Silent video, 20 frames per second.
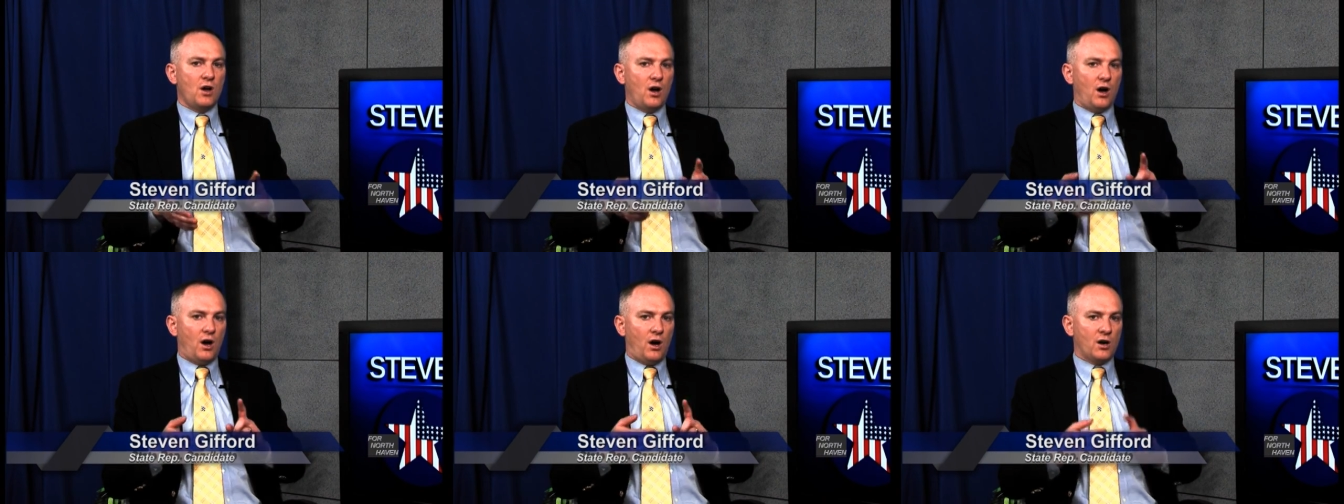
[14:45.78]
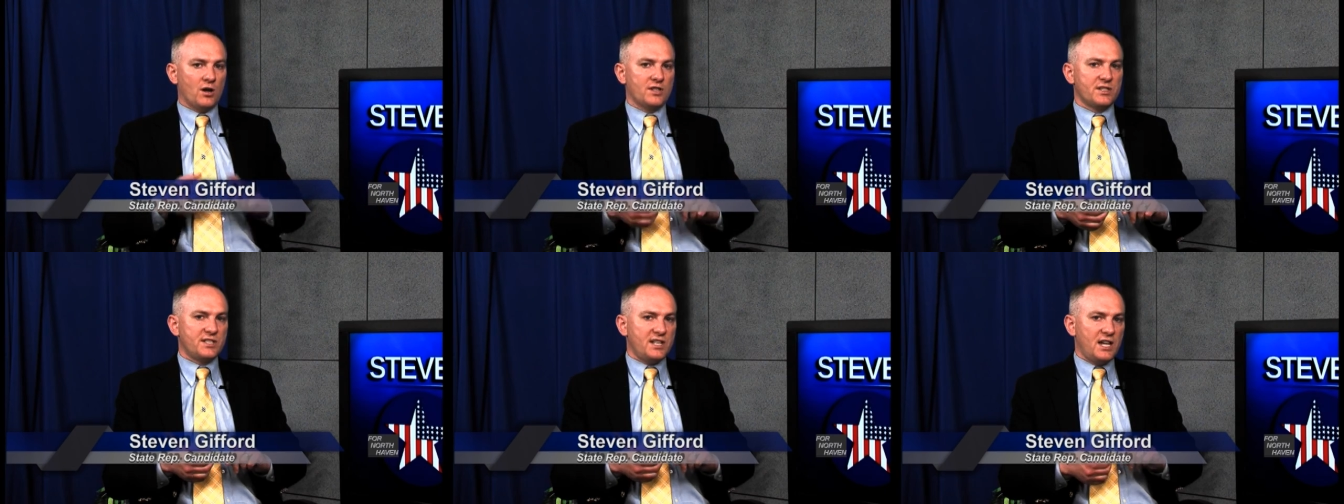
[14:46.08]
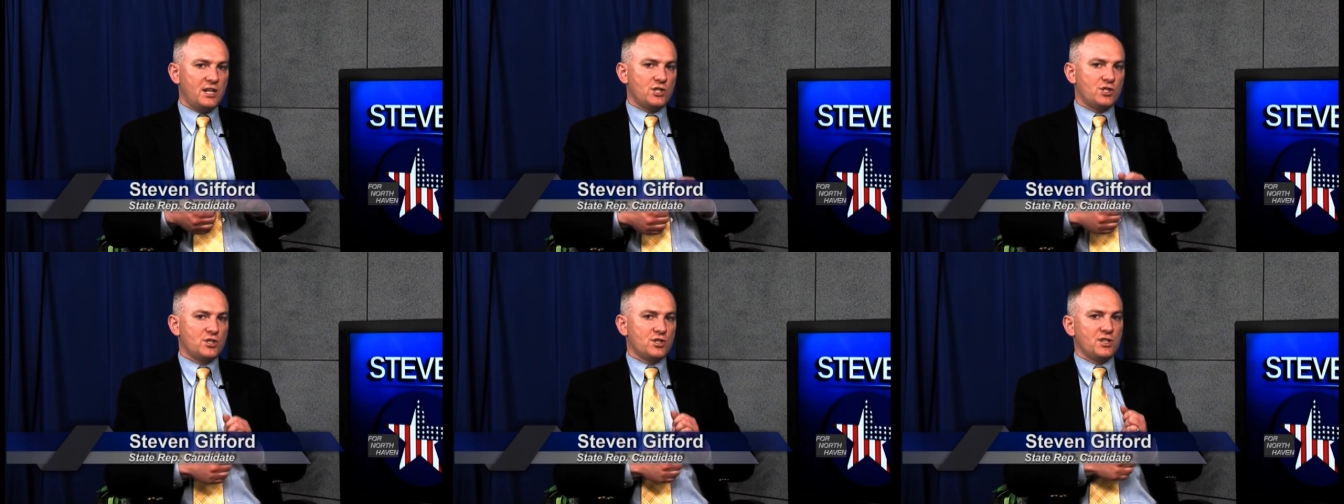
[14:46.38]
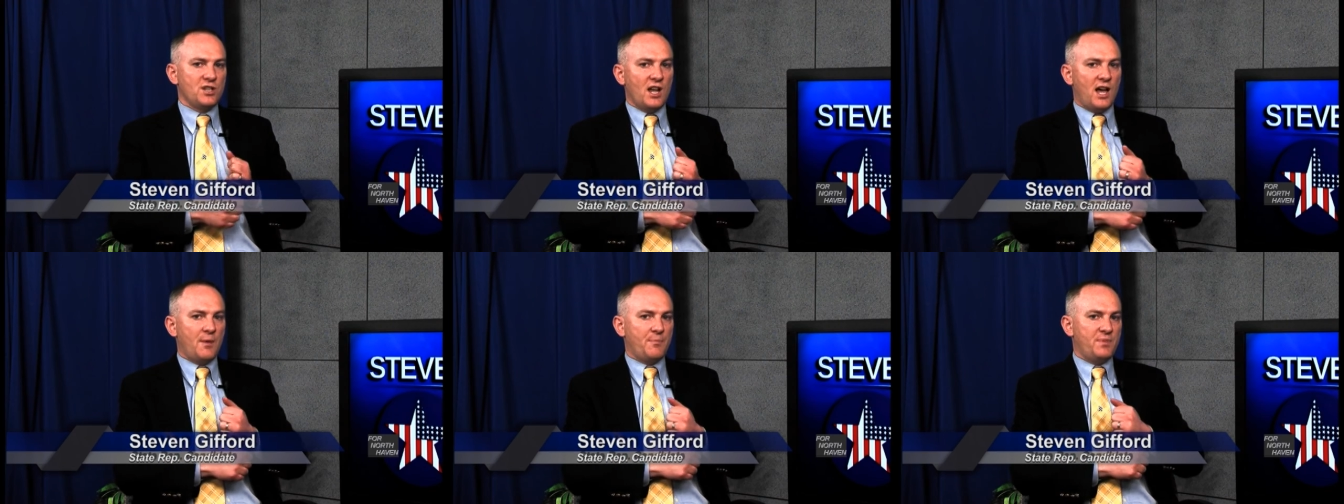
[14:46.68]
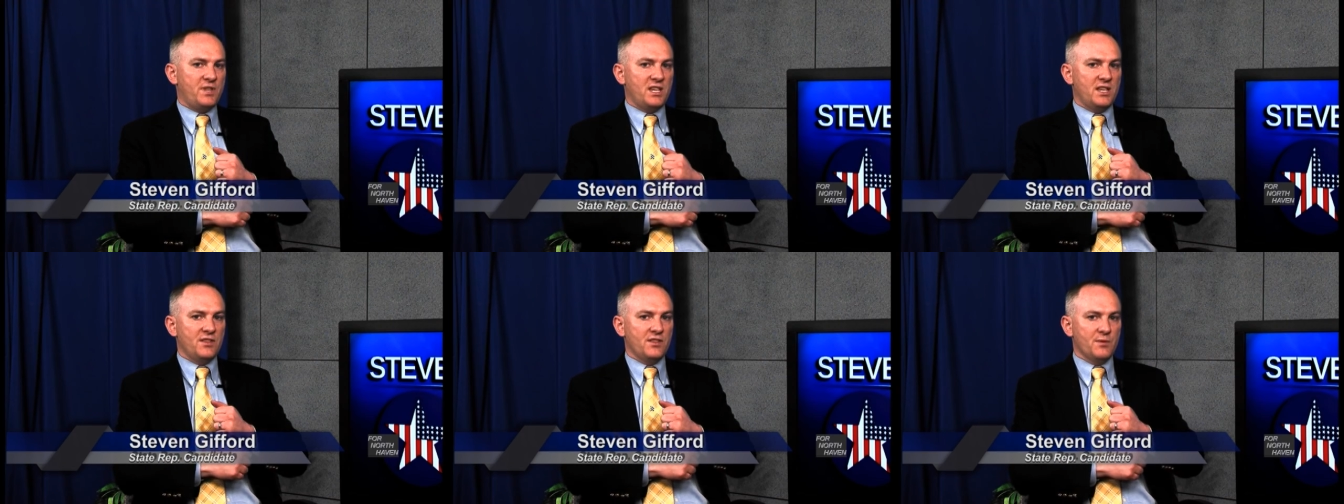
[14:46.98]
Our state should not
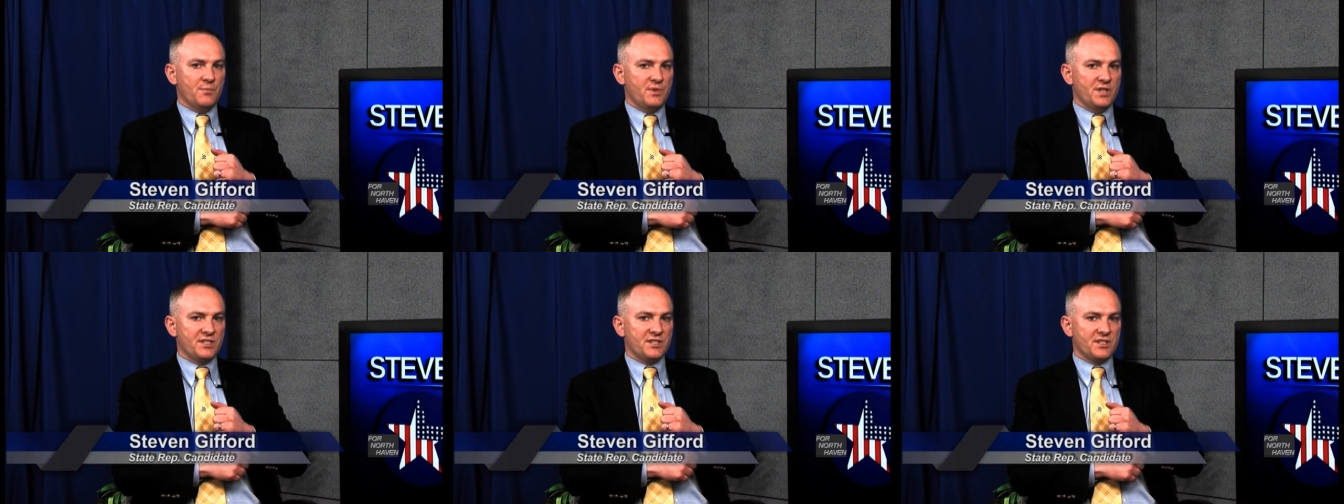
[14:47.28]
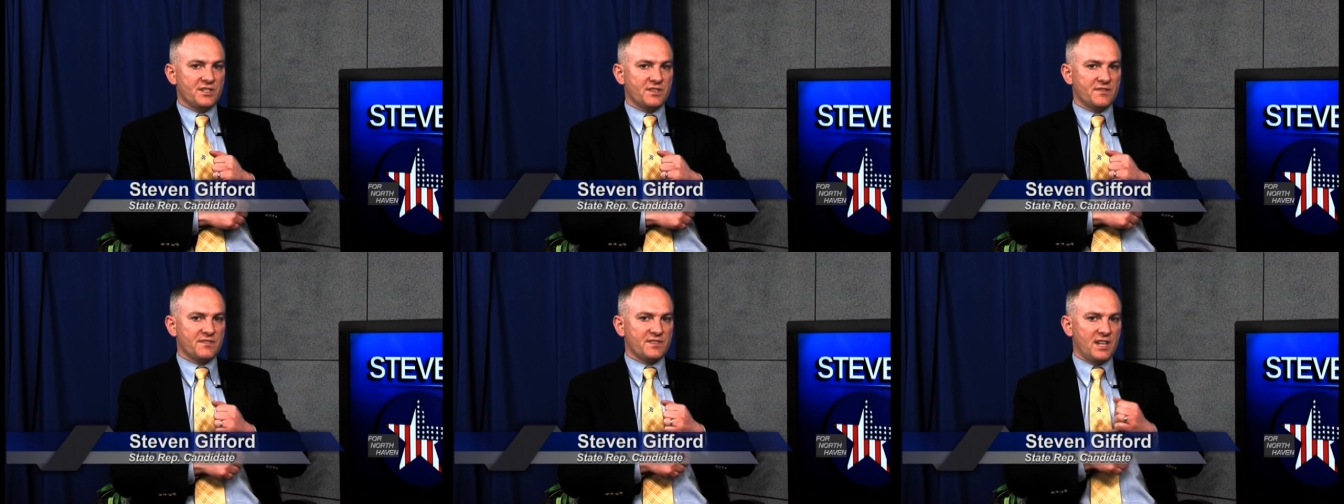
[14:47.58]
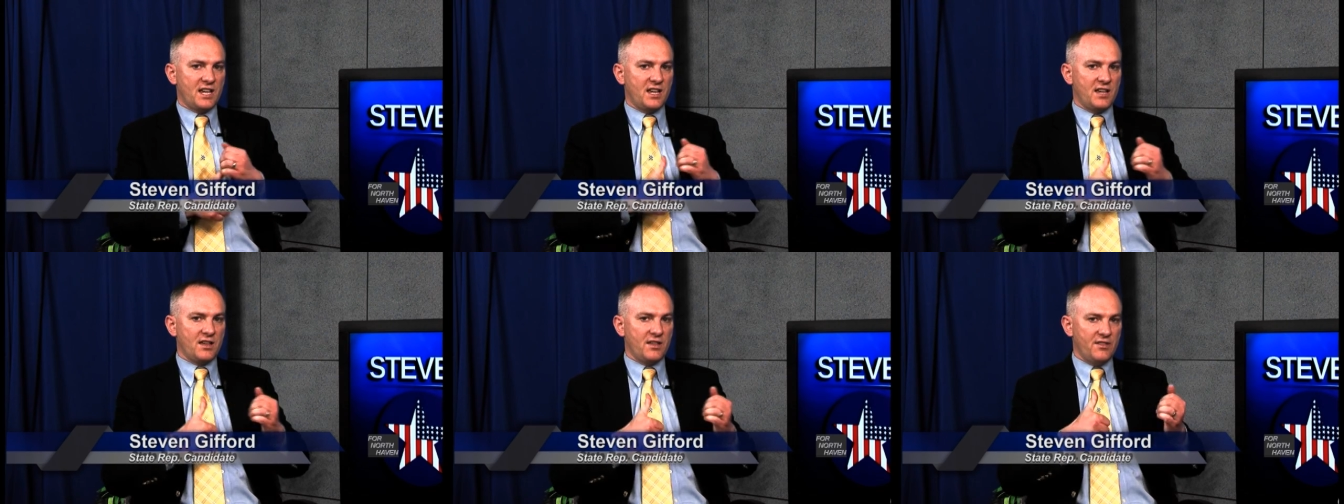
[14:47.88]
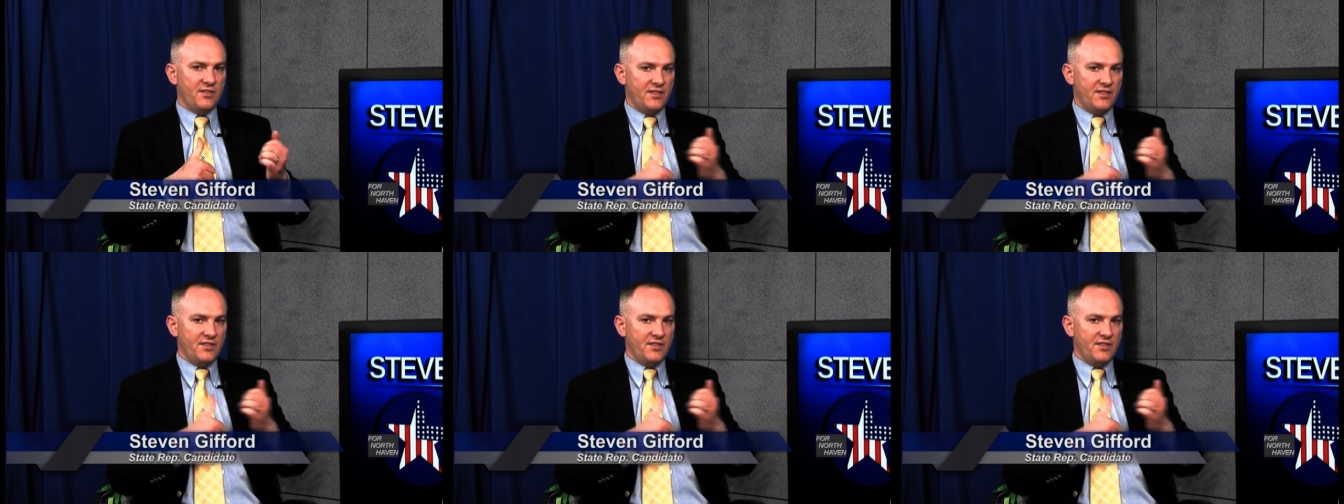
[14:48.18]
be in the business of saying,